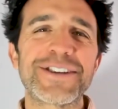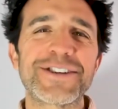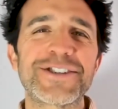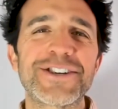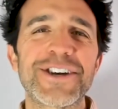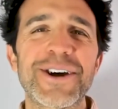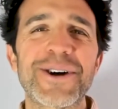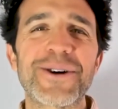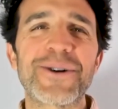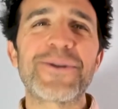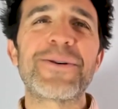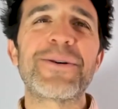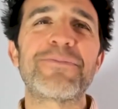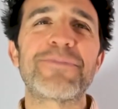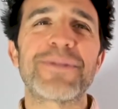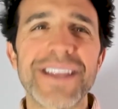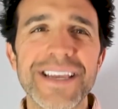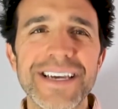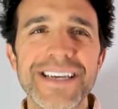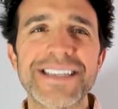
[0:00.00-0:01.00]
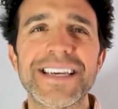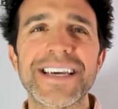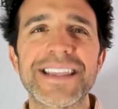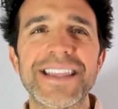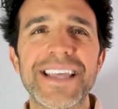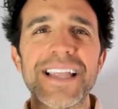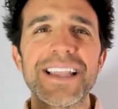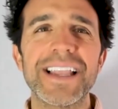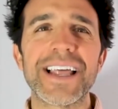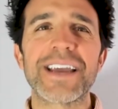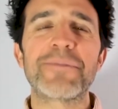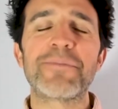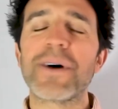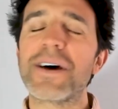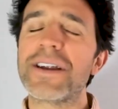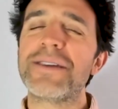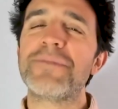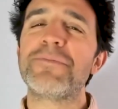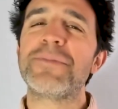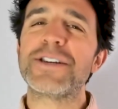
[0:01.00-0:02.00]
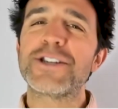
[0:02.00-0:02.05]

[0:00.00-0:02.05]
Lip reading: the show, please hit that like button. Be